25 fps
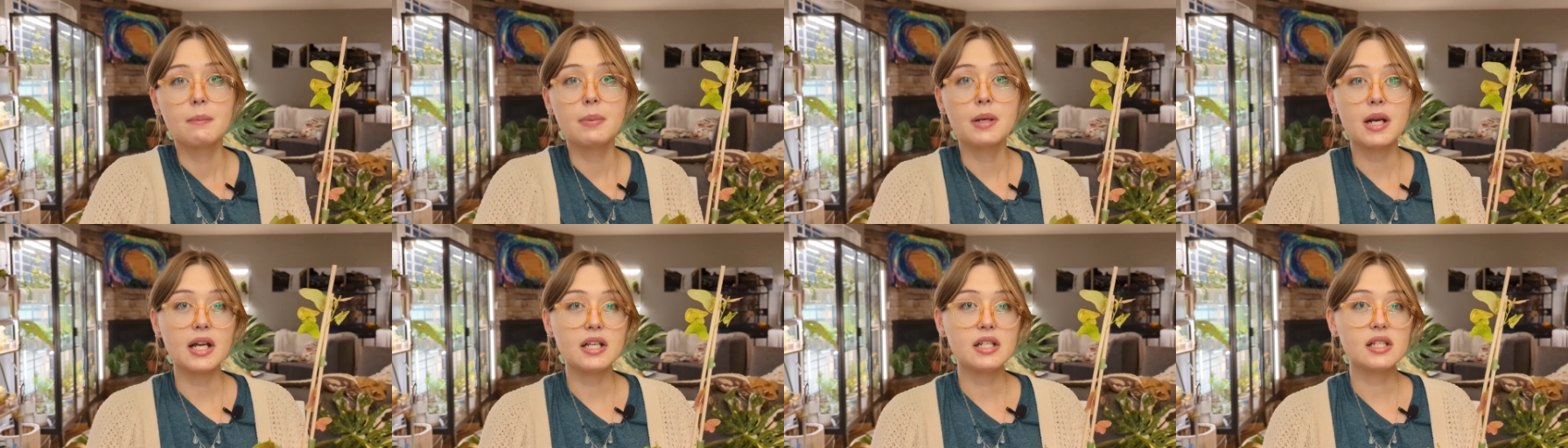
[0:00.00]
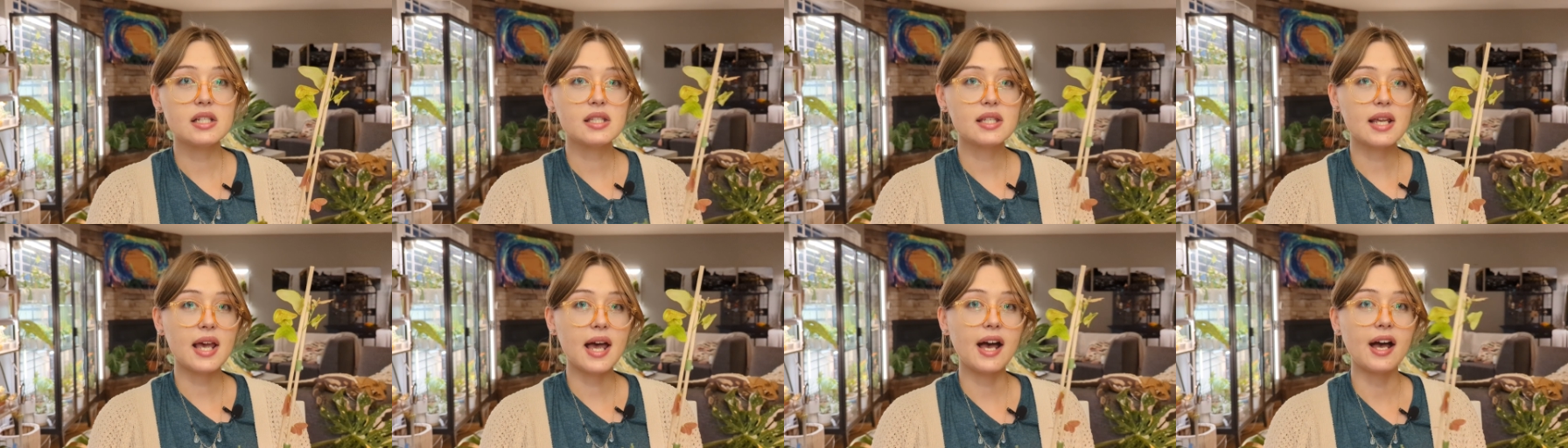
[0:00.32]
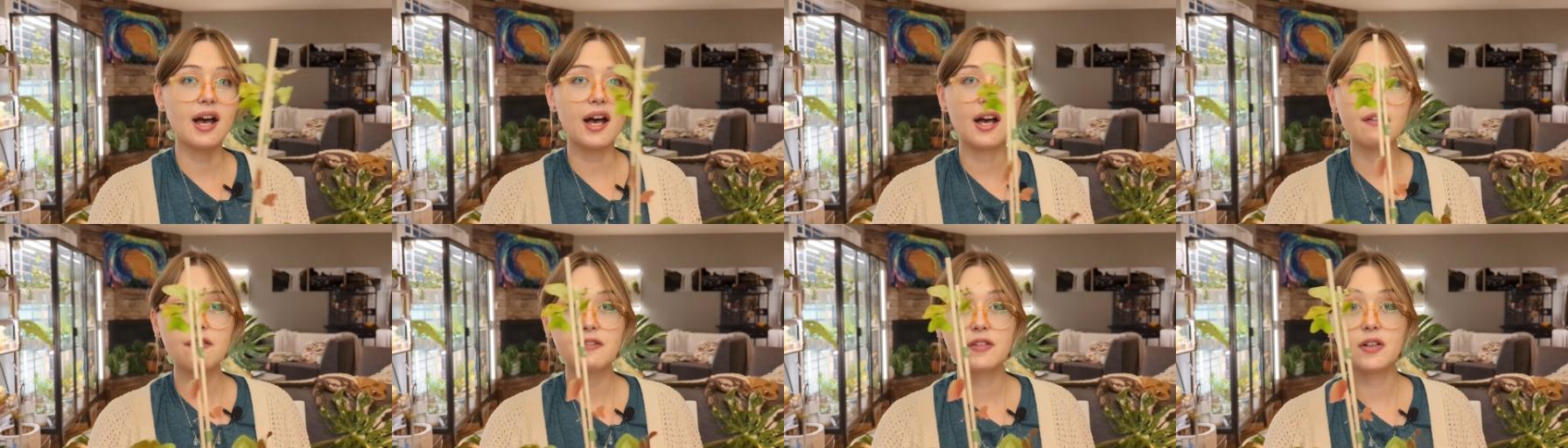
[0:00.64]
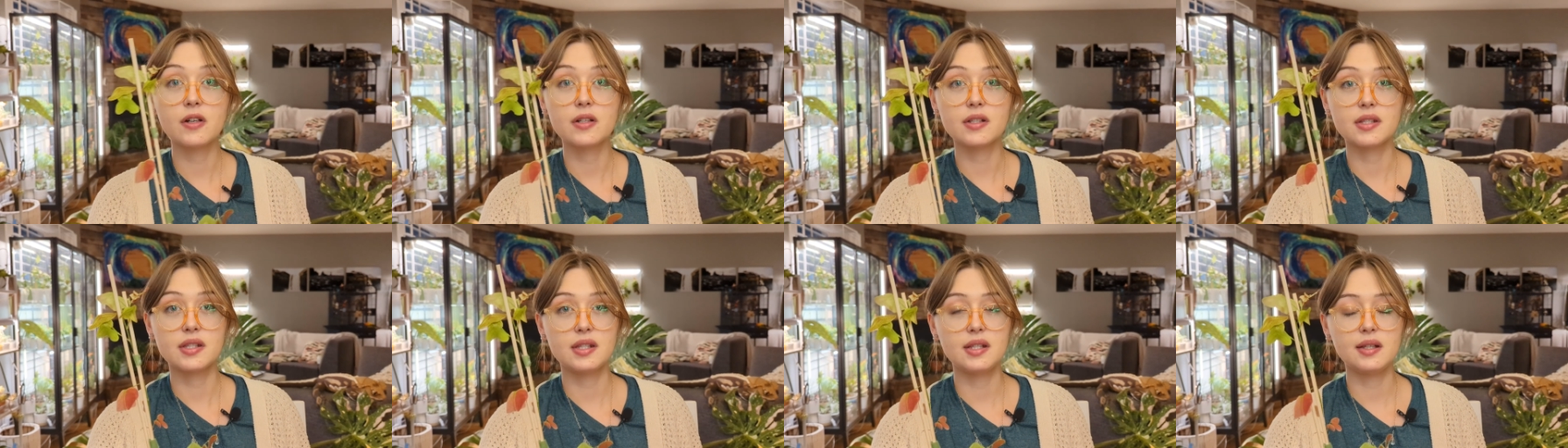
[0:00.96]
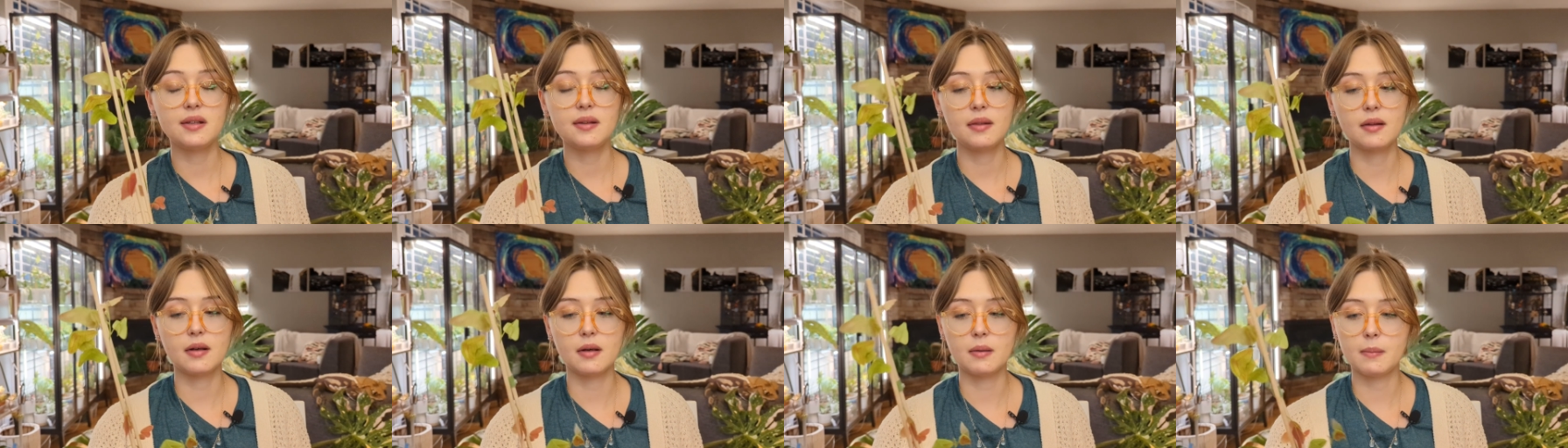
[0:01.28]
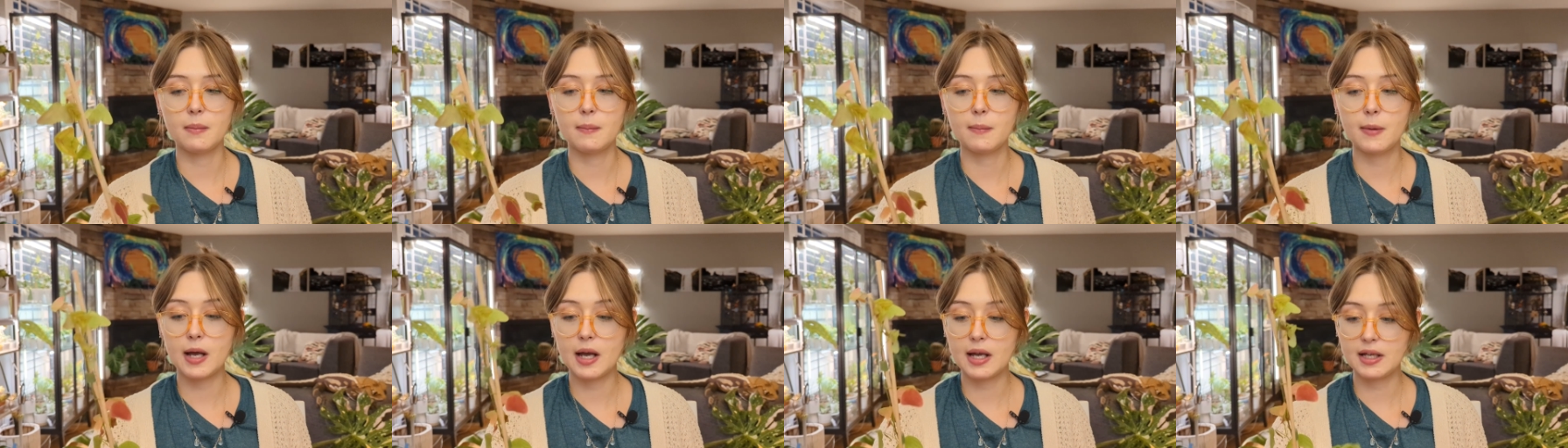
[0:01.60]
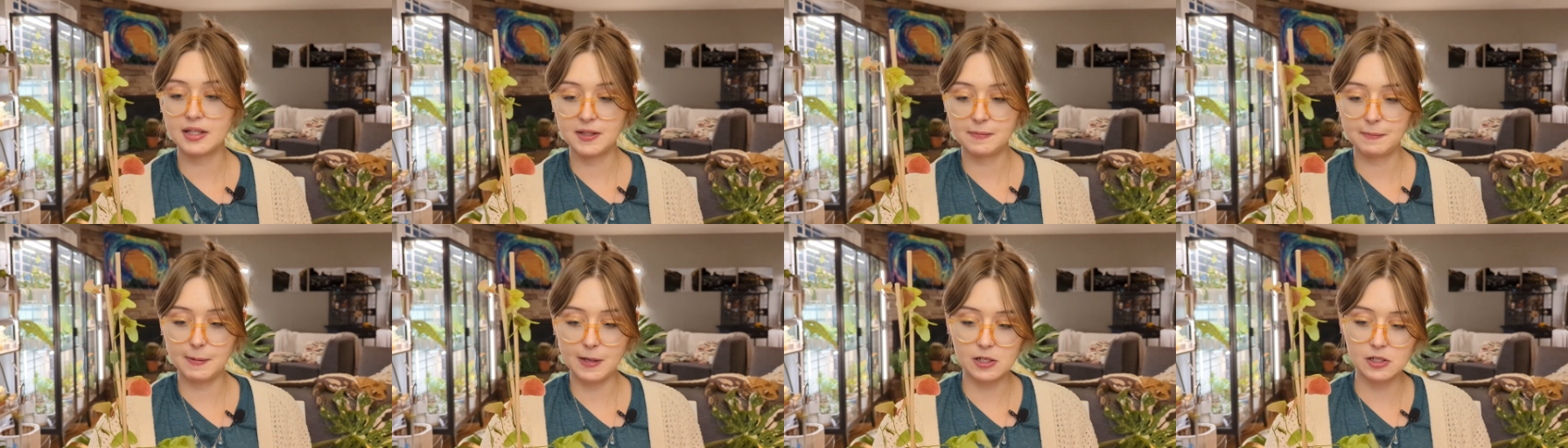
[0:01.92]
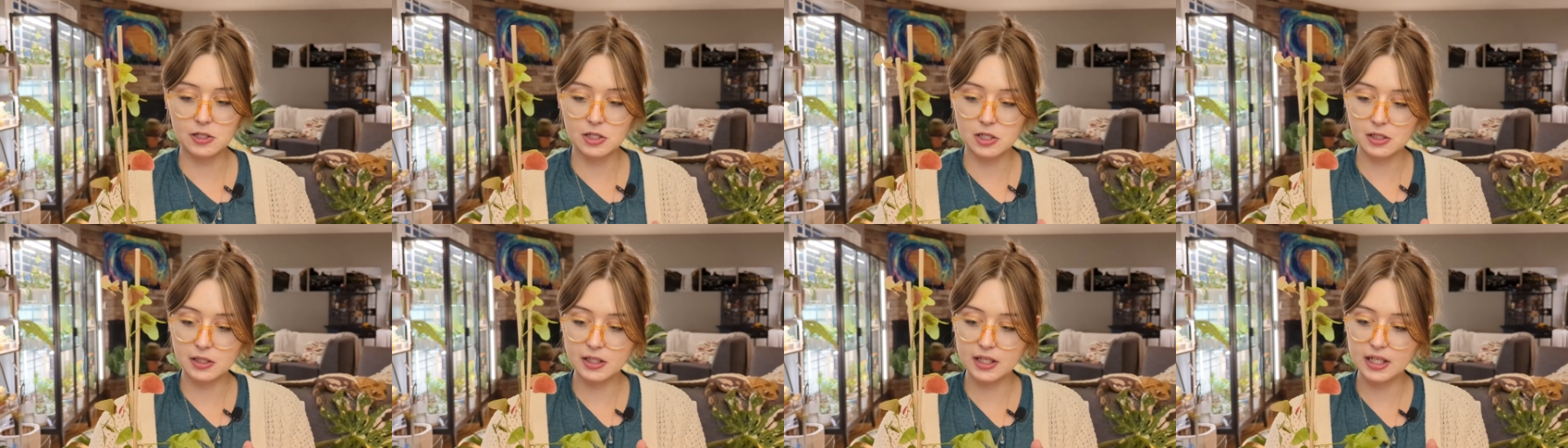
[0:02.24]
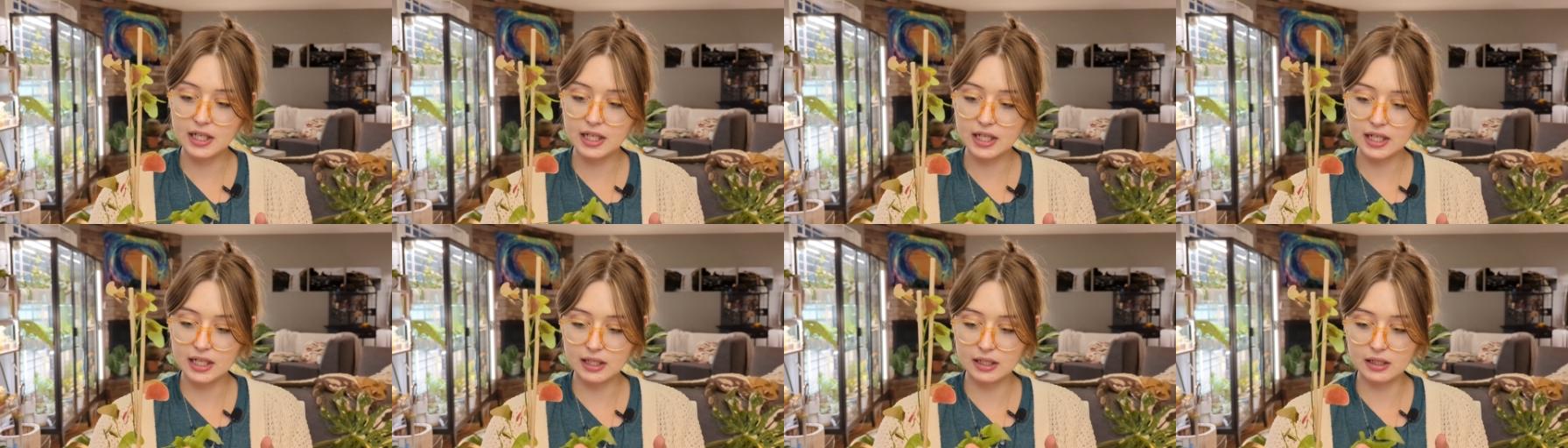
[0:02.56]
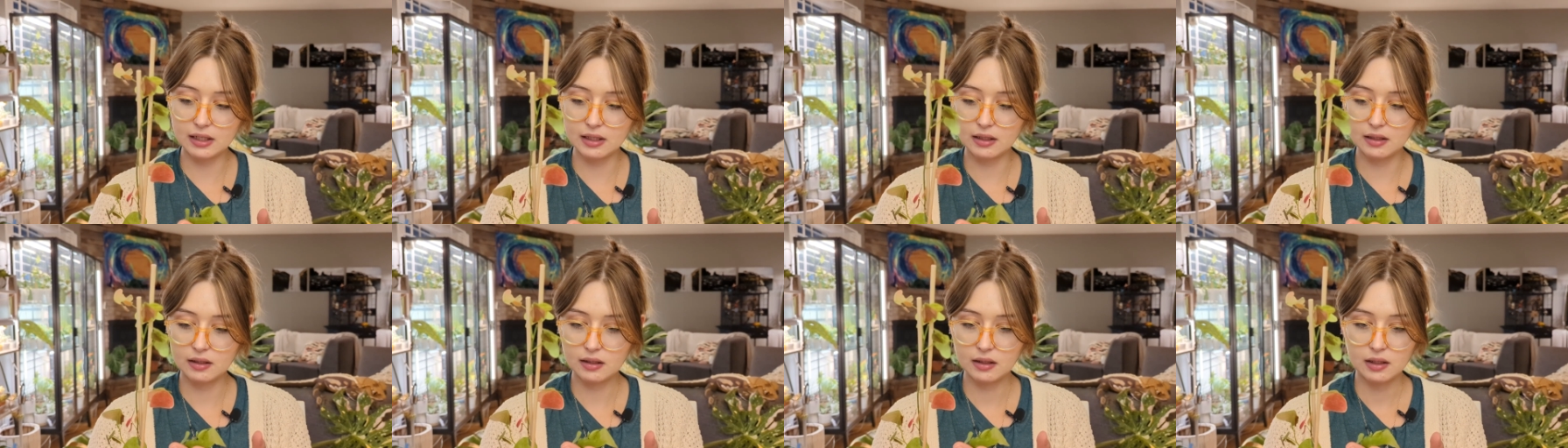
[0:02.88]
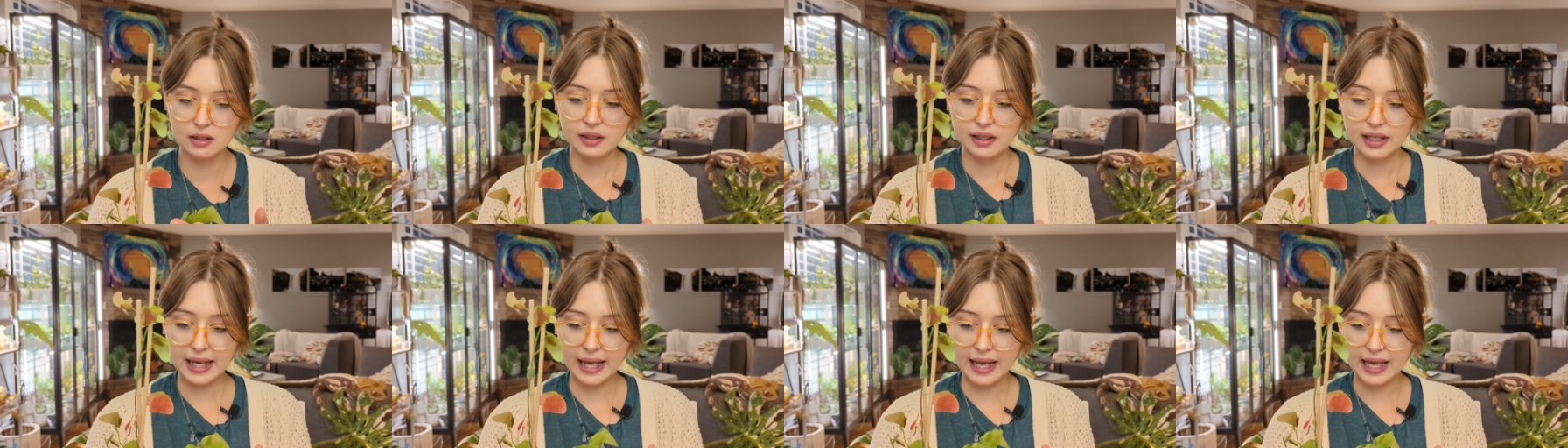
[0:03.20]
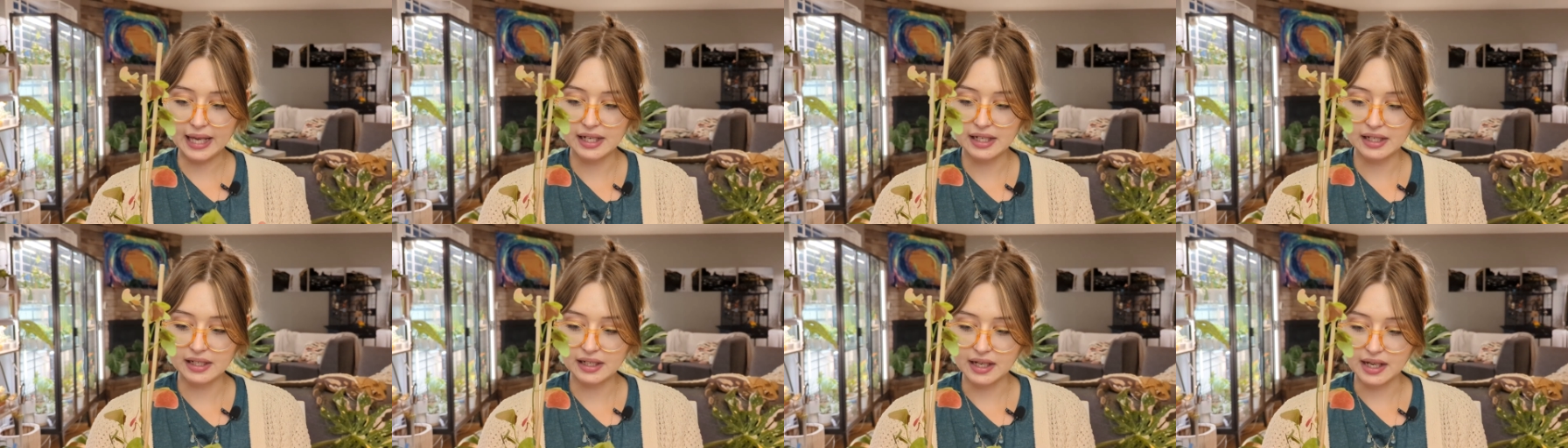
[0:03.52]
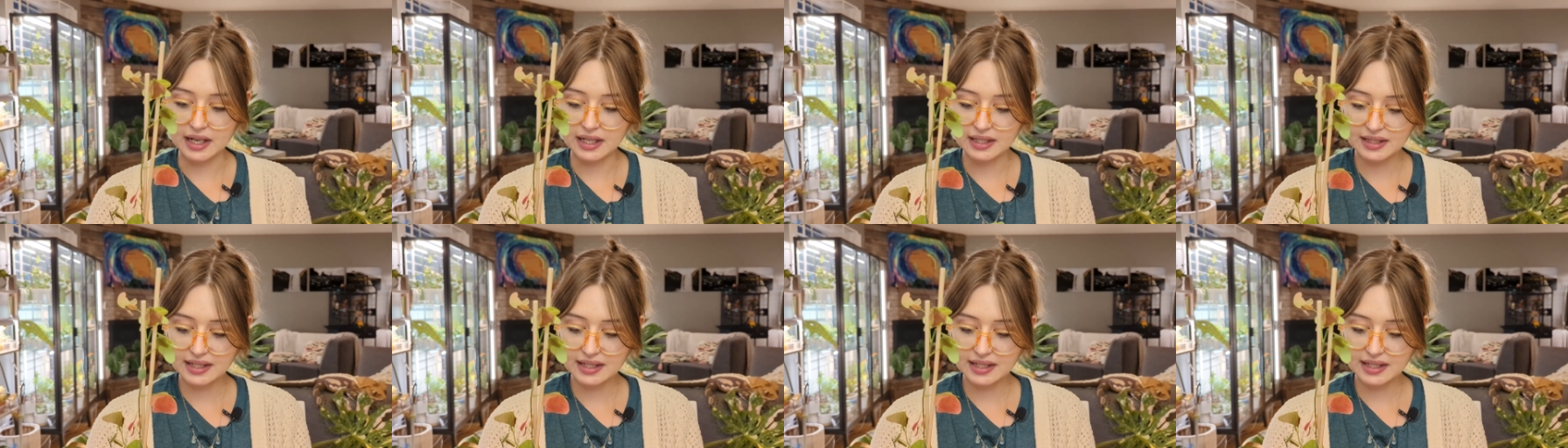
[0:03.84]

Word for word: but I just have not seen them, especially in Canada.